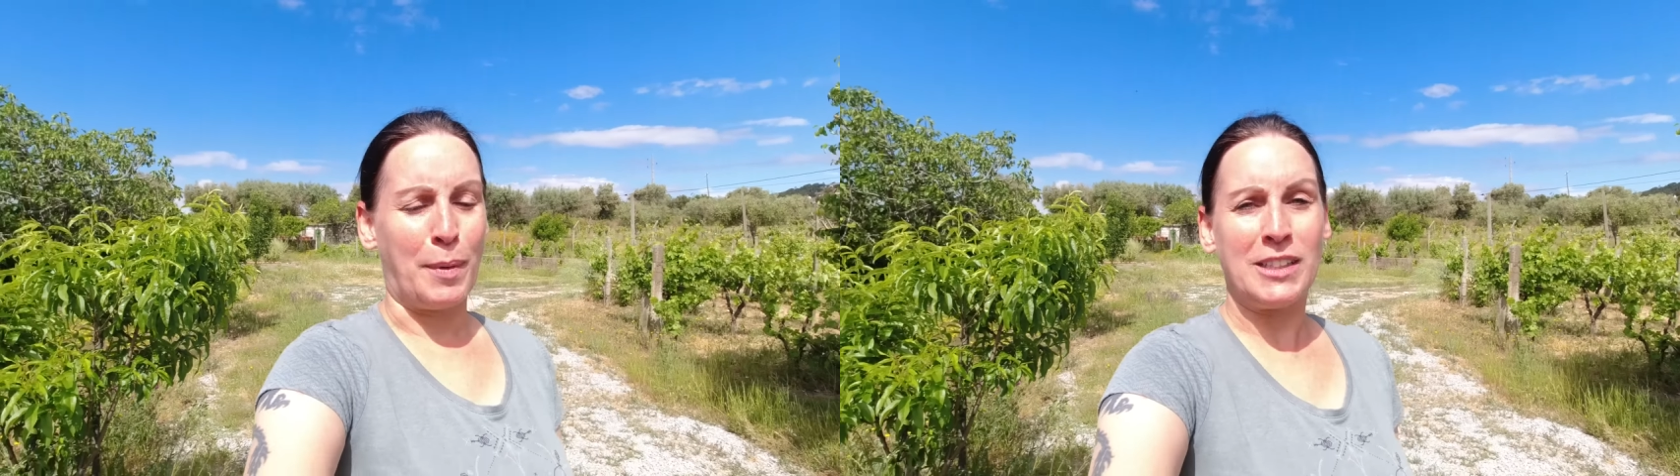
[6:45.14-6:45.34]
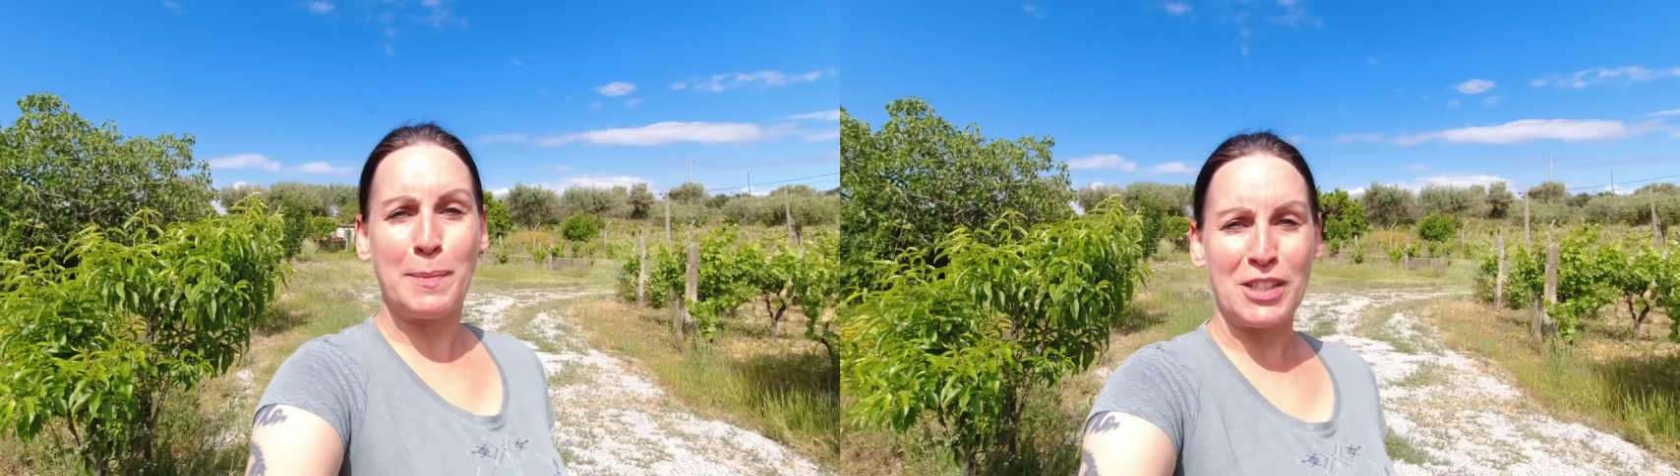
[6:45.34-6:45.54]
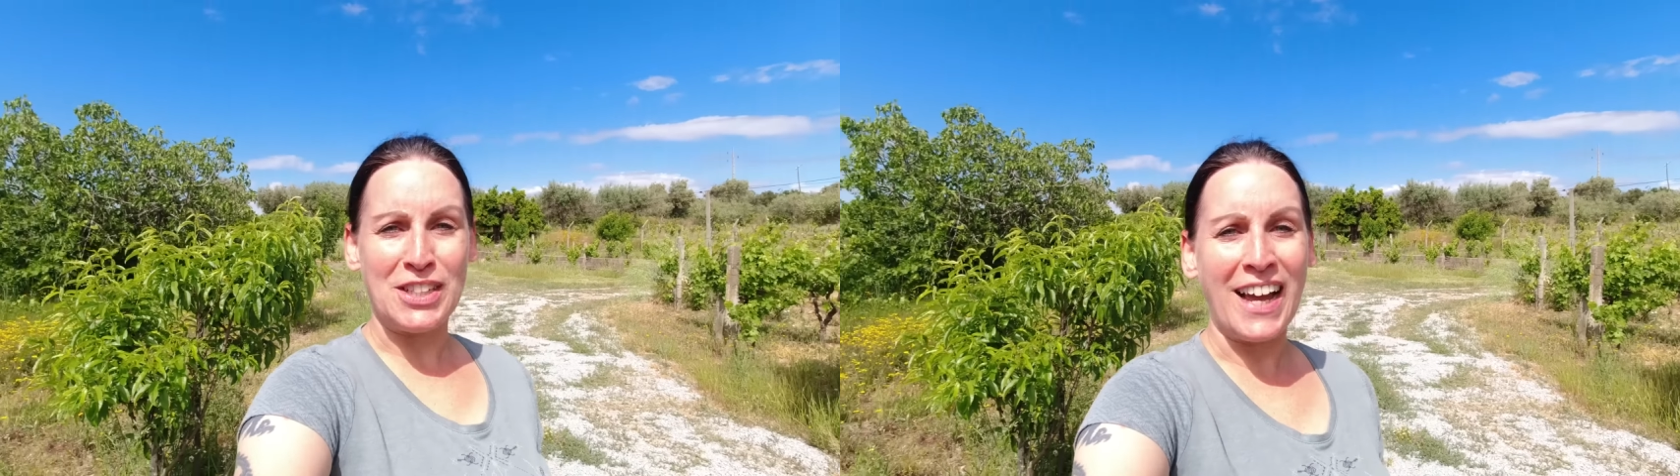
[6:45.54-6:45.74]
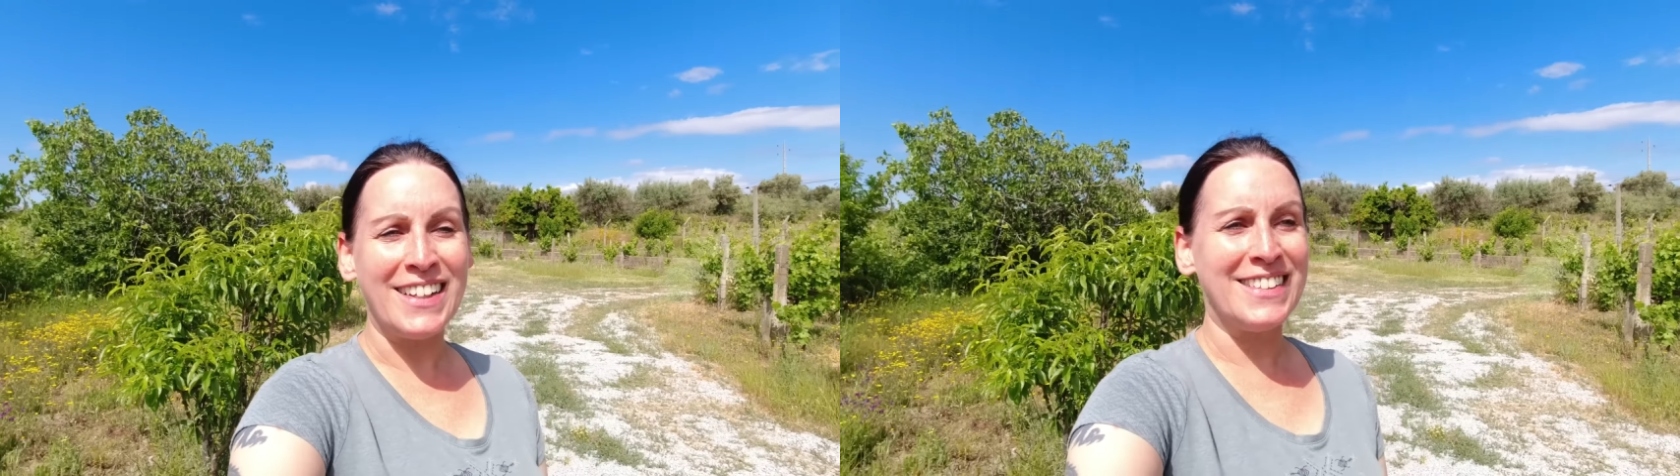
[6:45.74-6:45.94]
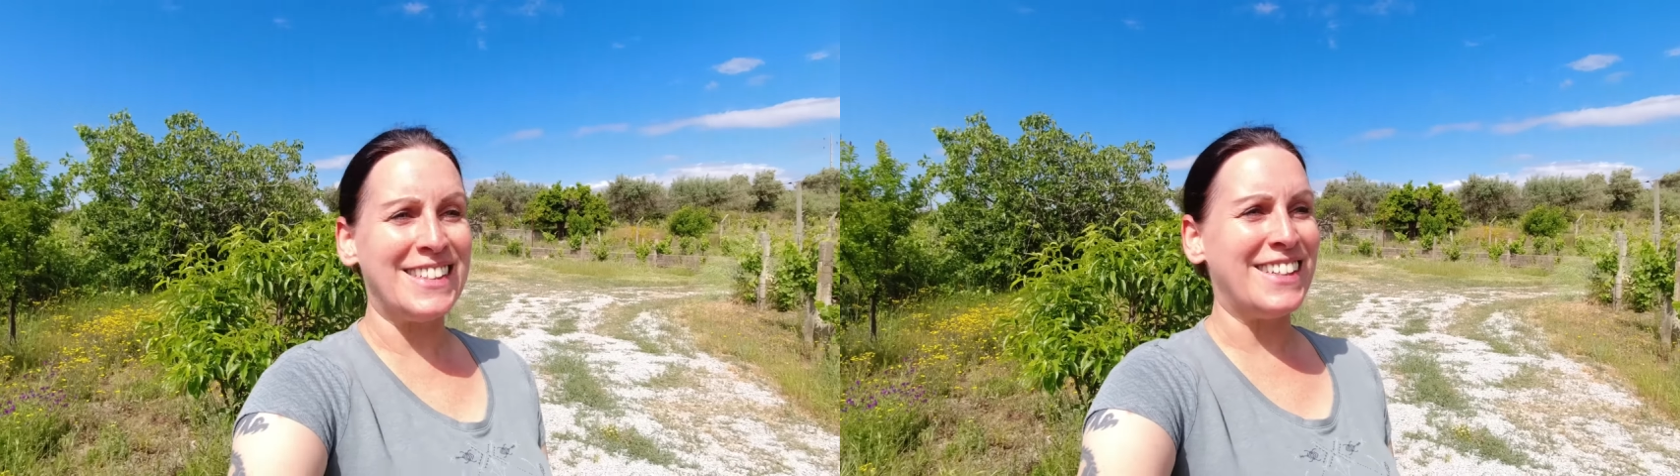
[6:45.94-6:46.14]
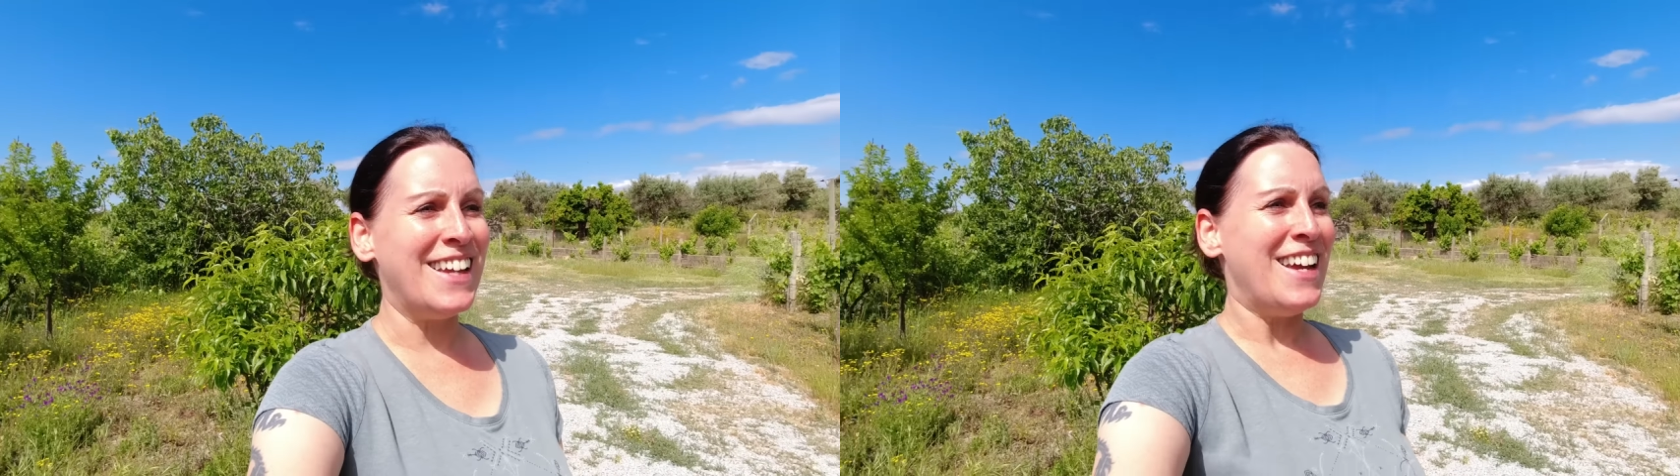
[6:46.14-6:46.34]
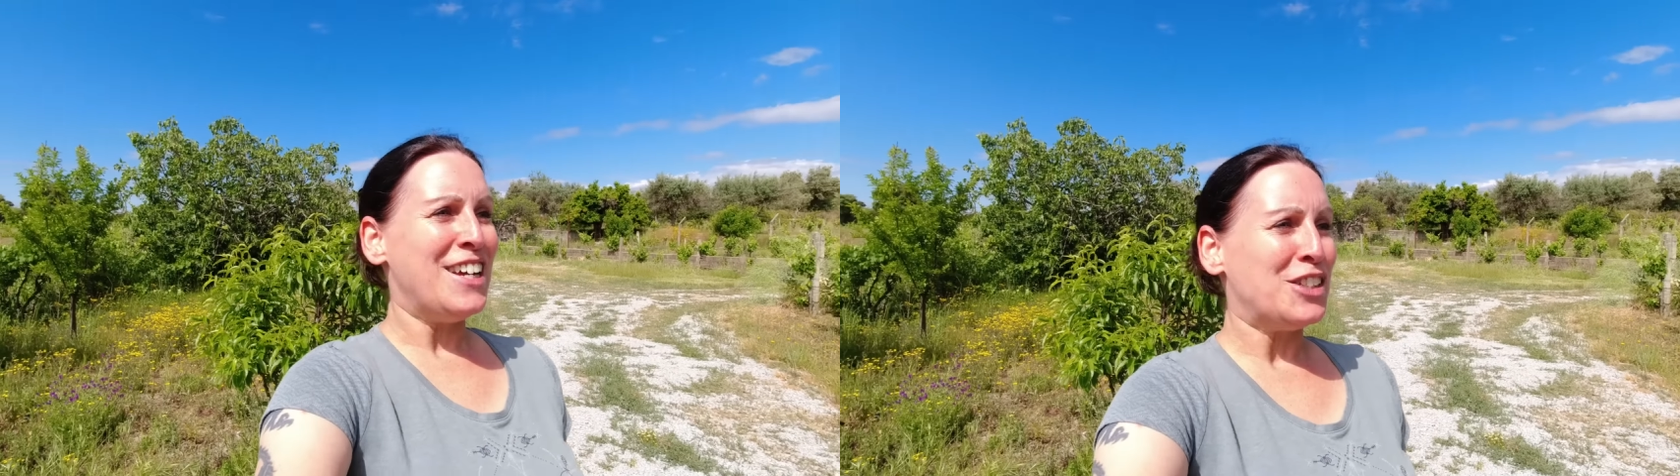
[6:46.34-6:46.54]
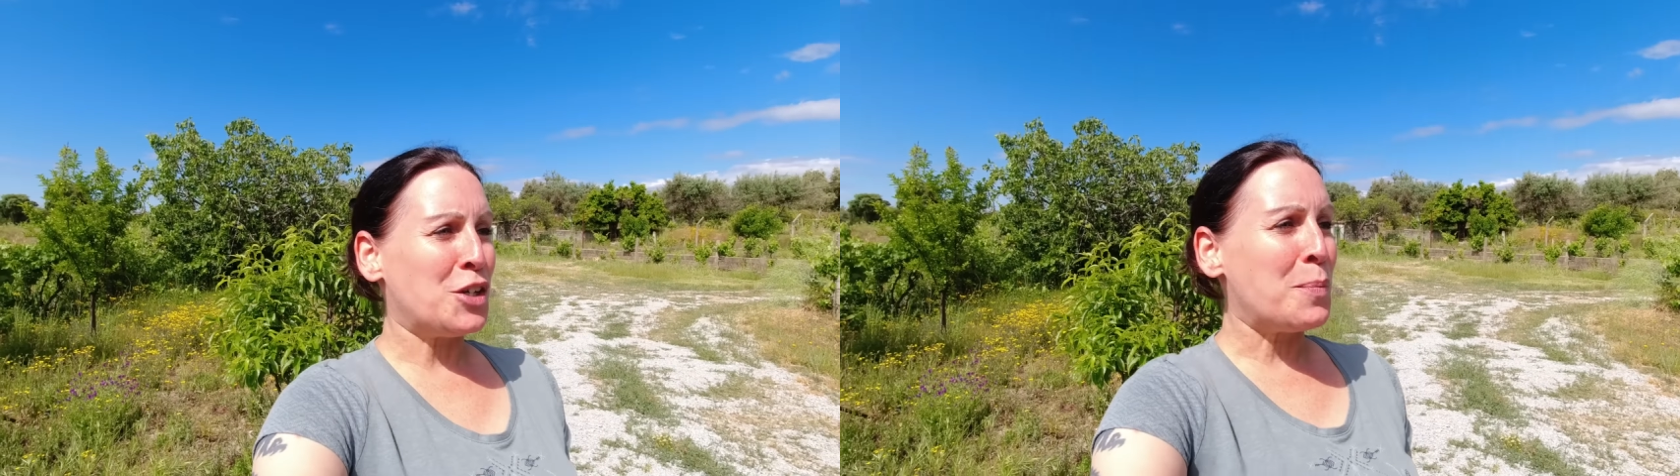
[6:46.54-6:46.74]
by speciality.
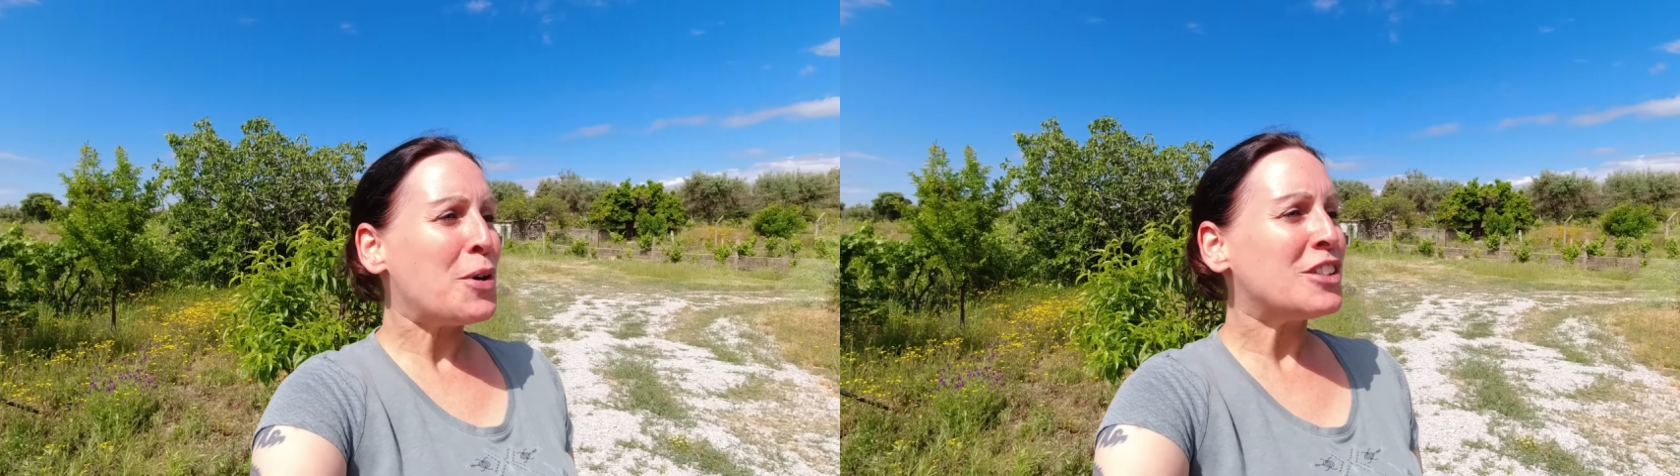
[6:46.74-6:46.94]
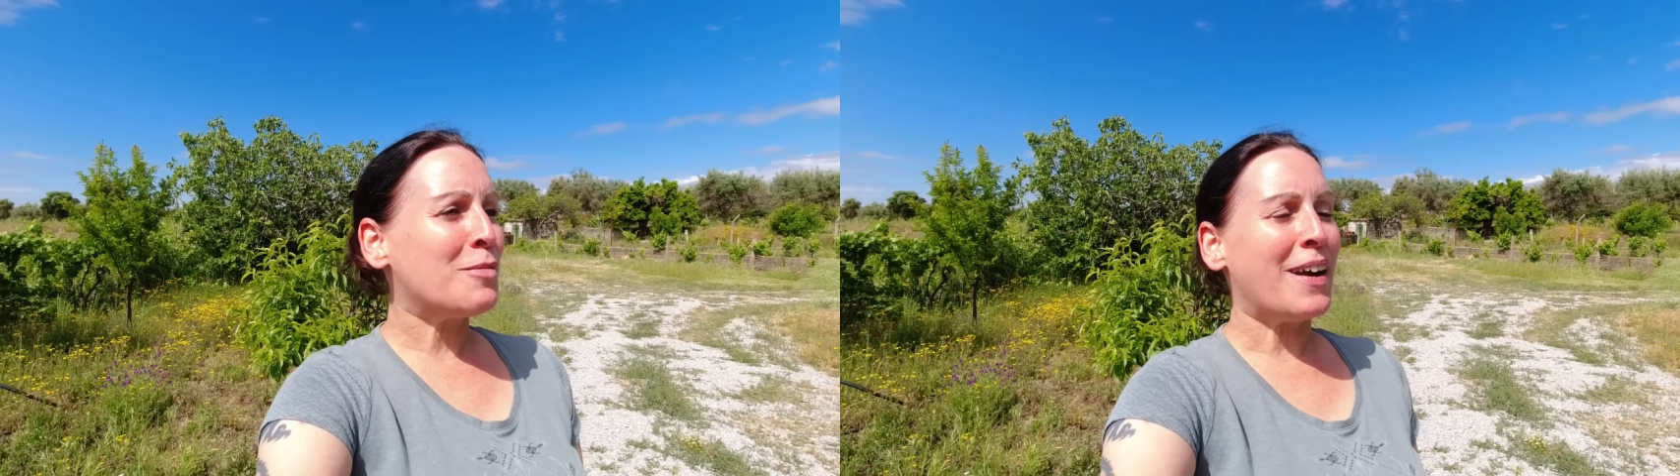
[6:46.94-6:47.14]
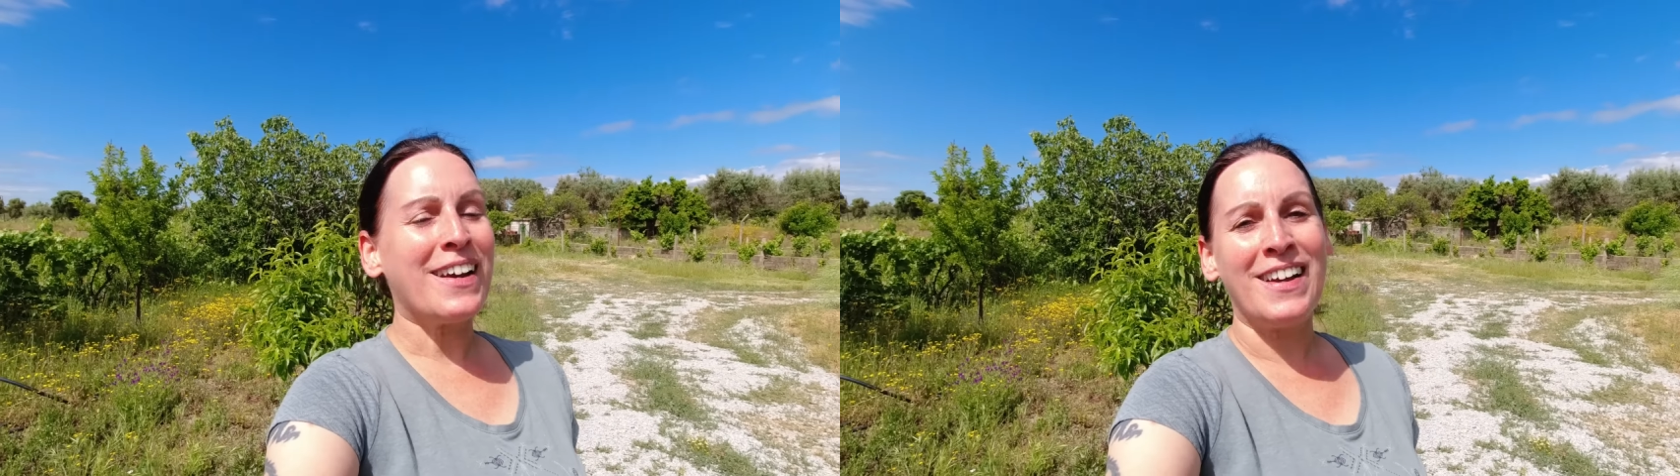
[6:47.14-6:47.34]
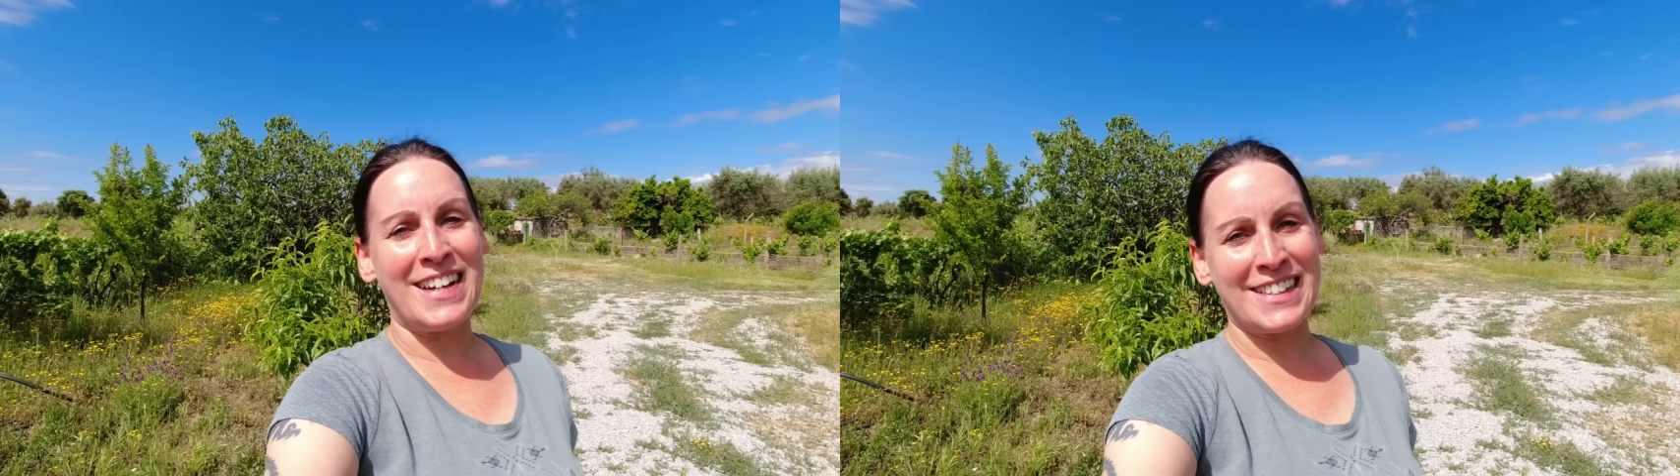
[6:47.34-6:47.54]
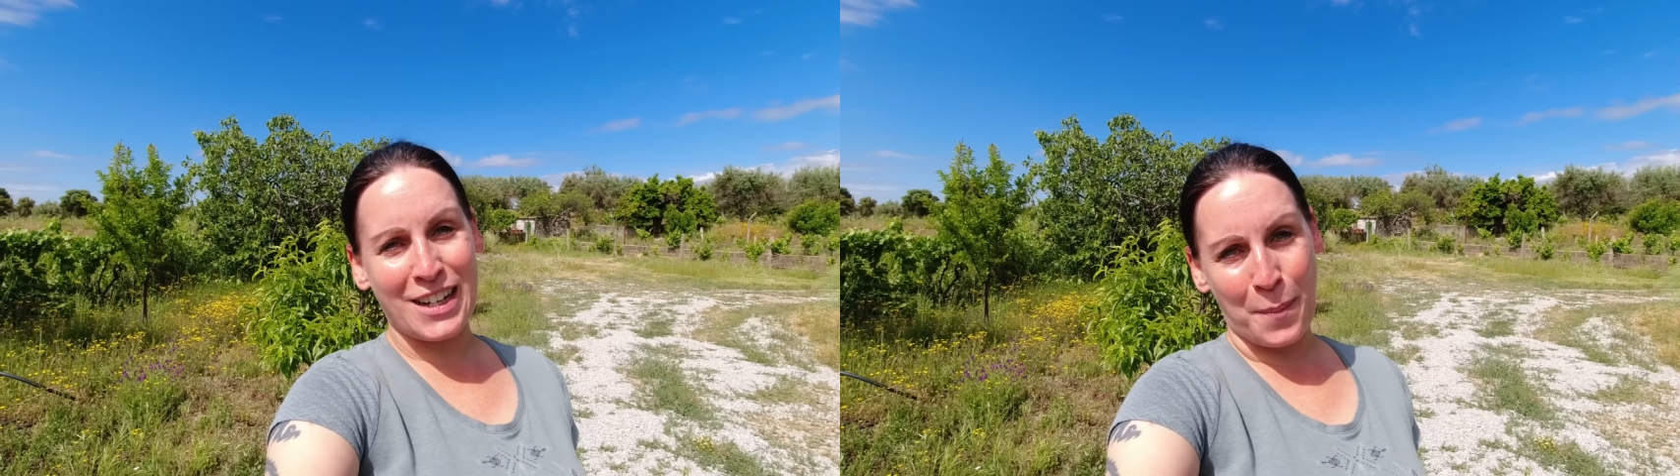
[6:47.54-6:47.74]
So most of my clients